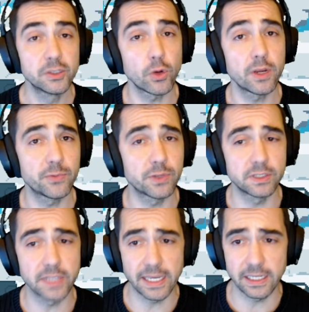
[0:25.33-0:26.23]
Sorry for the
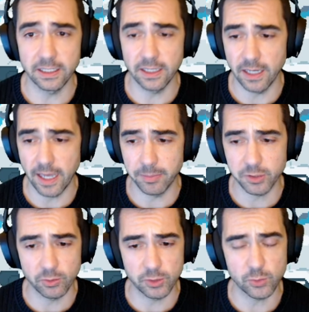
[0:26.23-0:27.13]
delay in uh,
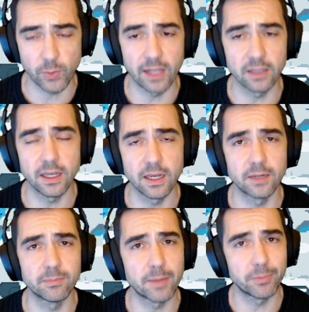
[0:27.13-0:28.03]
episodes as well.
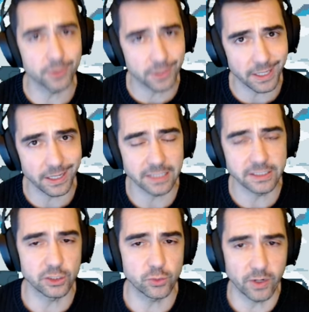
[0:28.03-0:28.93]
Uh, my birthday, I
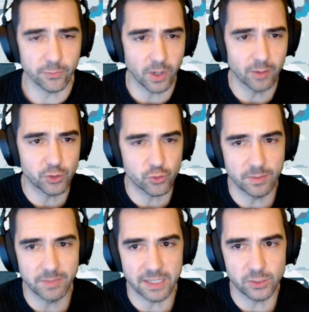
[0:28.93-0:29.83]
did a 24 hour
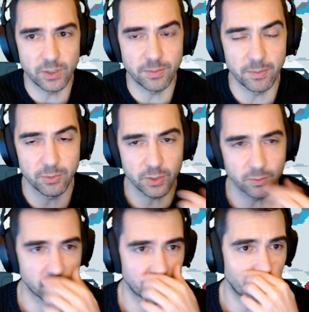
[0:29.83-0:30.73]
stream last week. My birthday
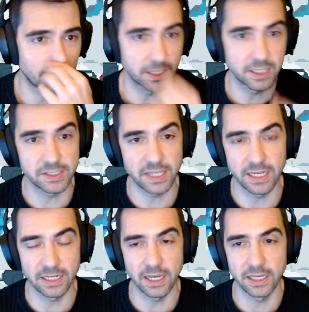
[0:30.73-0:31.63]
was on Valentine's
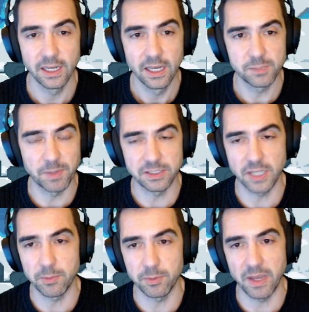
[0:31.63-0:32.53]
Day, and I spent
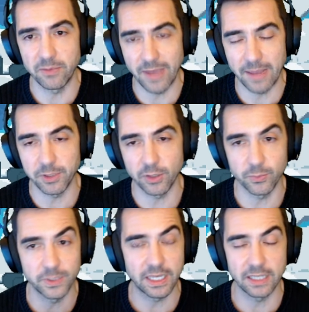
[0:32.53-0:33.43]
time with my family on the
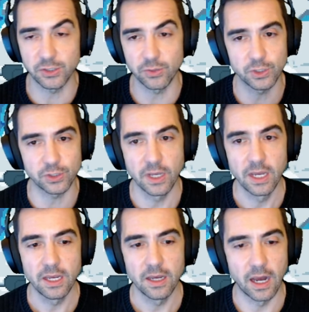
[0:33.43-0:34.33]
weekend, so just
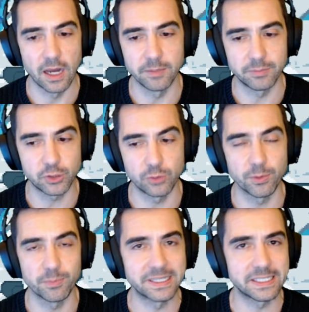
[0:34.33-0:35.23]
uh,
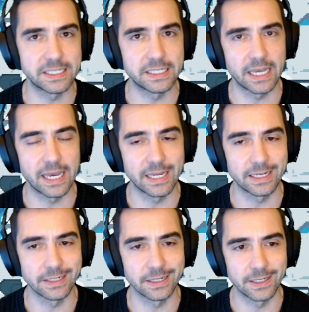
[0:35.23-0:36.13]
super busy
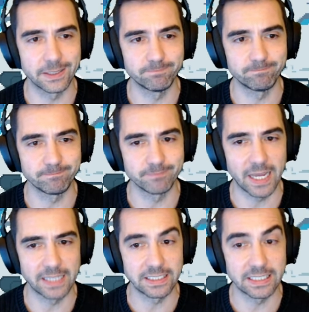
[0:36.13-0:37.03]
and um,
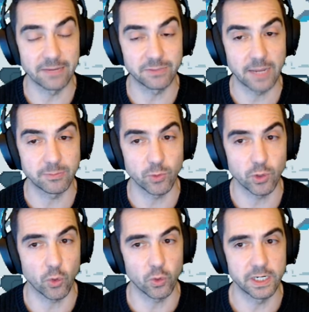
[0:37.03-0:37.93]
I didn't have time to
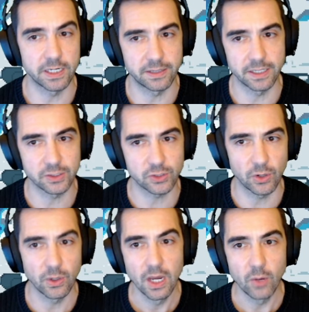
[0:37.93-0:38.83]
record anything.
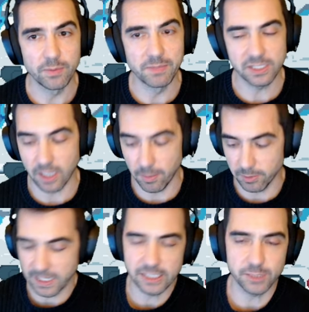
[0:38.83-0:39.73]
So we missed a couple
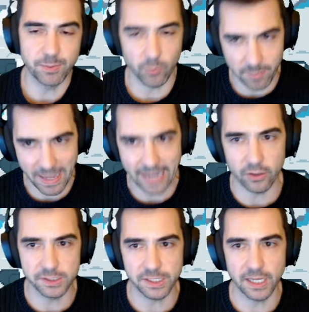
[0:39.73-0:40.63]
days, but we're back
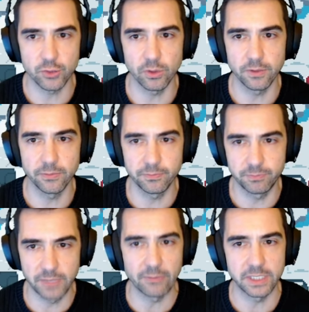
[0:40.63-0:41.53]
on schedule
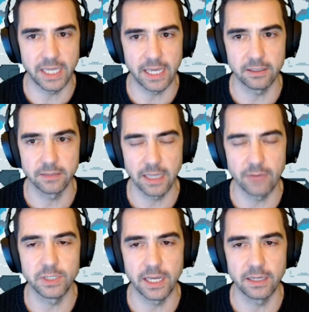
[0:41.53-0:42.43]
every day.
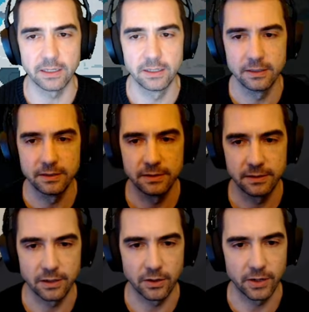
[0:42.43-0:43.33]
Every day.
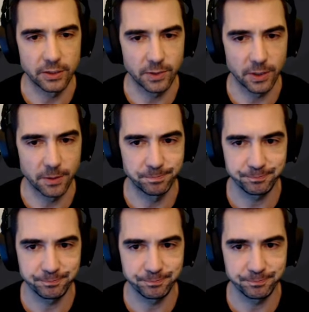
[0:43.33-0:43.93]
All right, here we go.